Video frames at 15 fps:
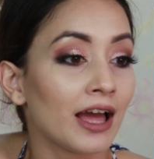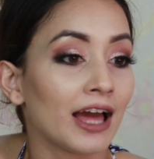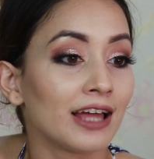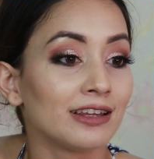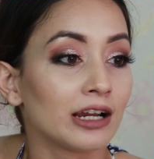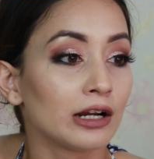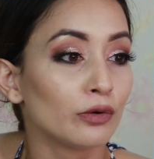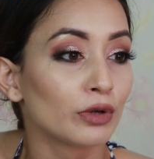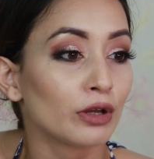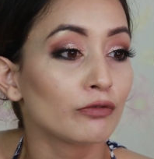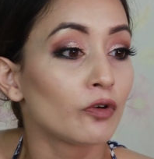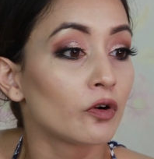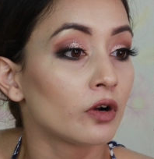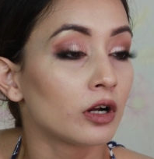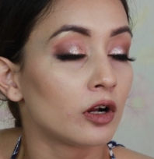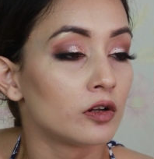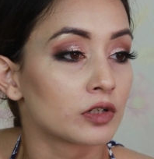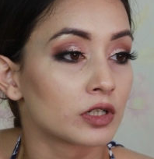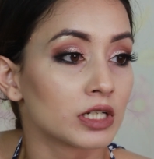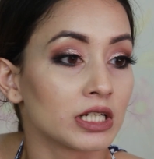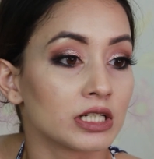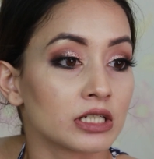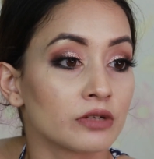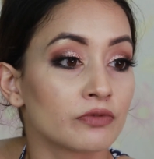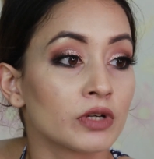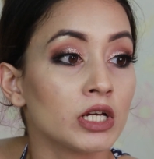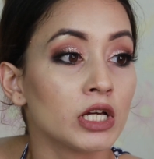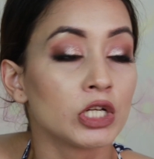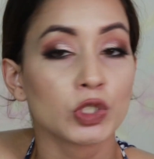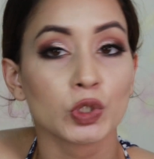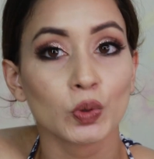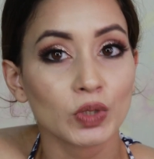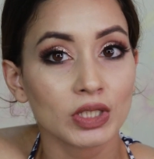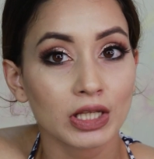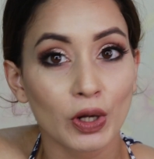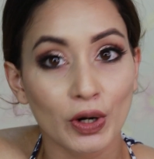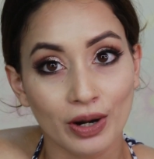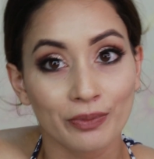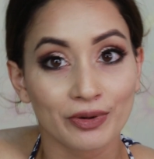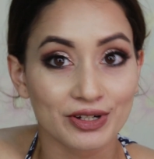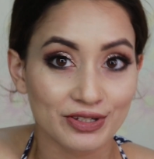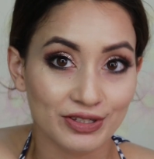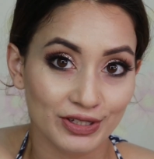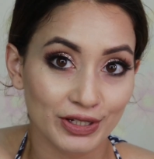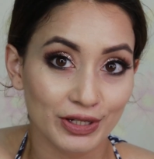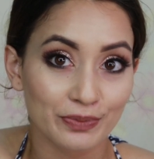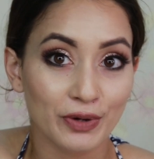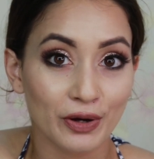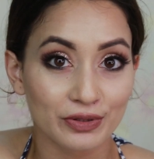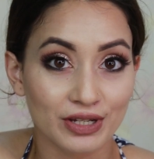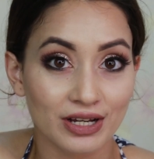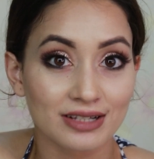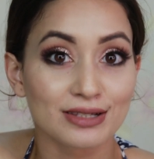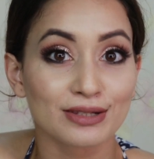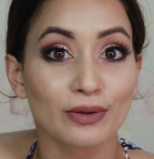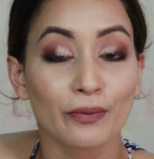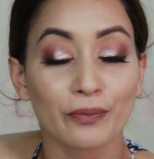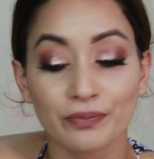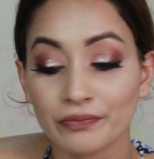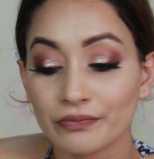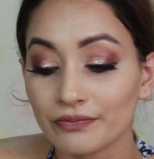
and they're looking for an alternative to the Laura Mercier powder. So